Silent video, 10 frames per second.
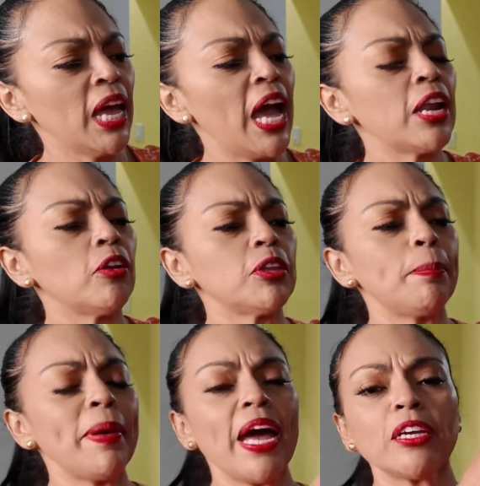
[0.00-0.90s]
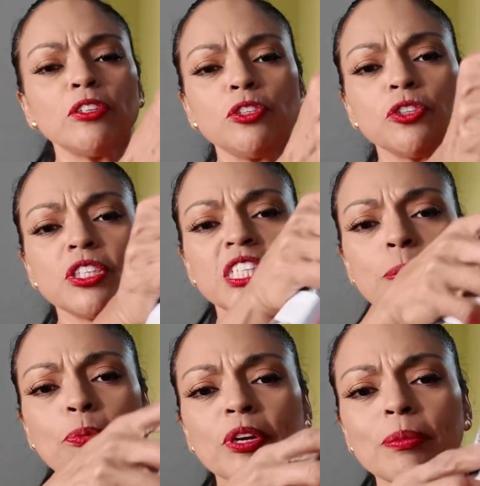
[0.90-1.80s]
And on the back, you just see
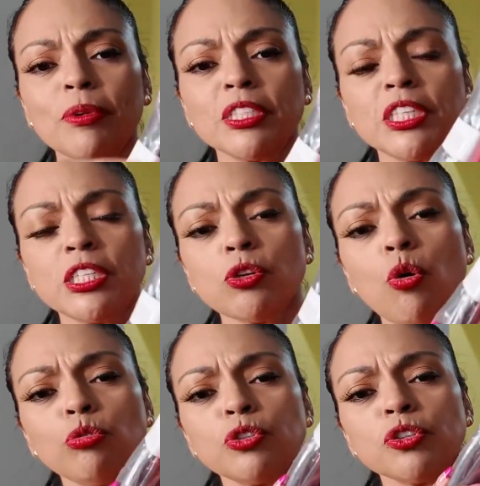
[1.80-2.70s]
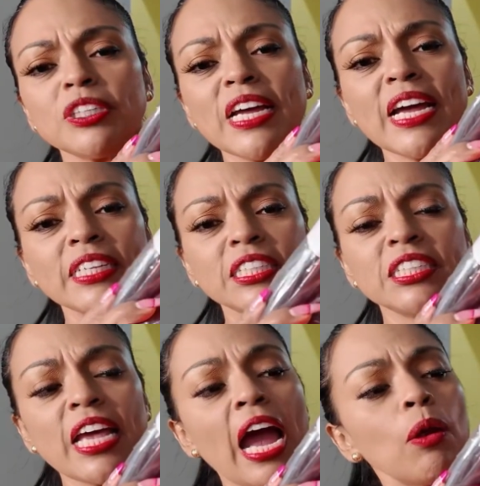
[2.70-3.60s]
pretty much his holster that has his
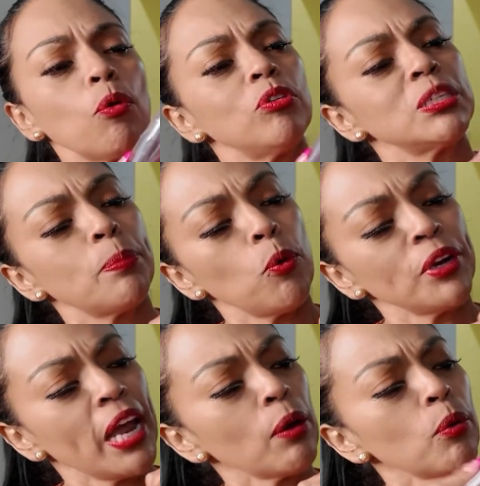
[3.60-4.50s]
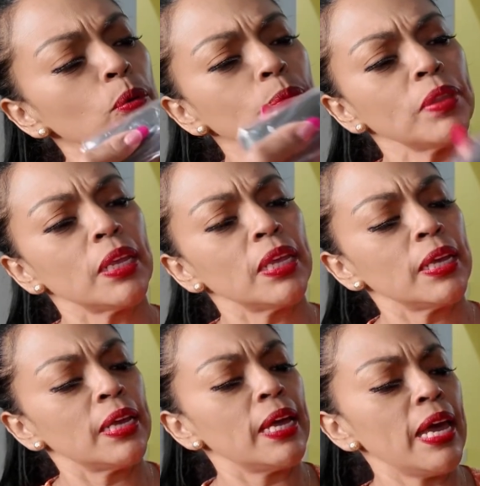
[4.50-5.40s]
arrow, his bow and arrow.
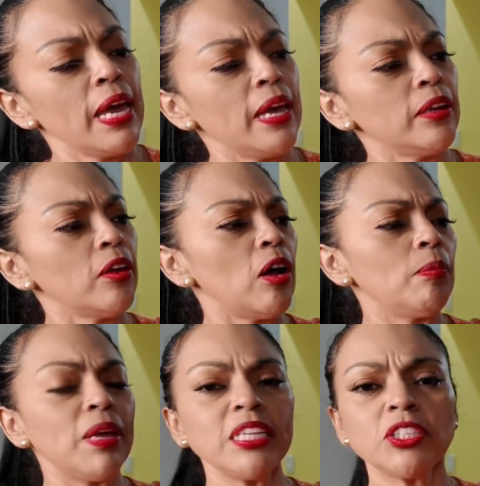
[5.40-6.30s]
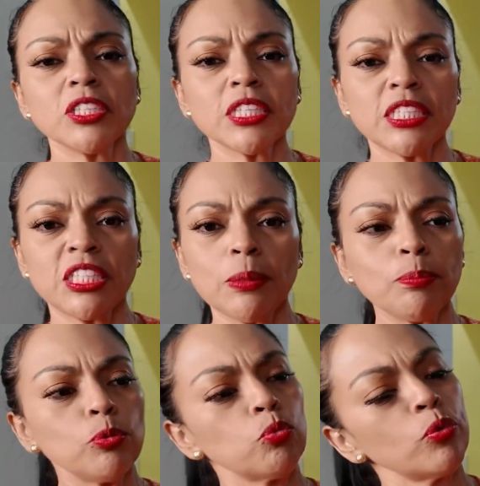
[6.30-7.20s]
And it's just a
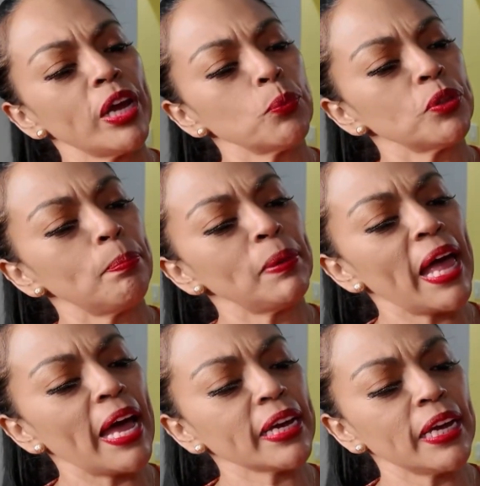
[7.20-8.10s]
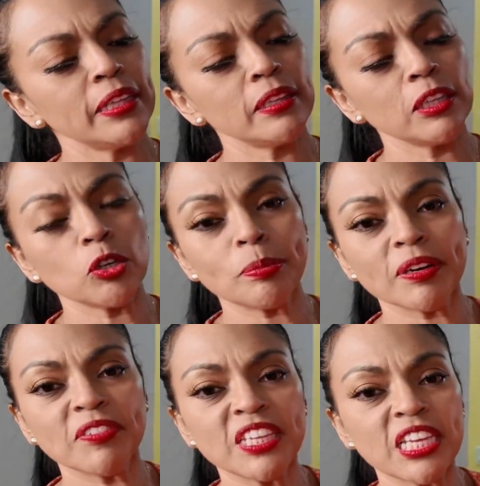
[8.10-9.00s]
simple red with black and a little bit
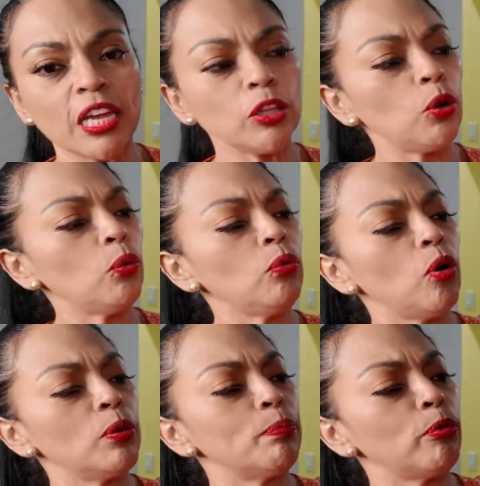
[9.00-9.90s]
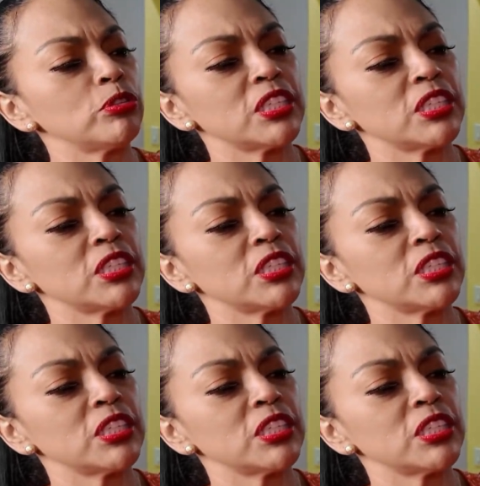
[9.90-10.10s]
of yellow on both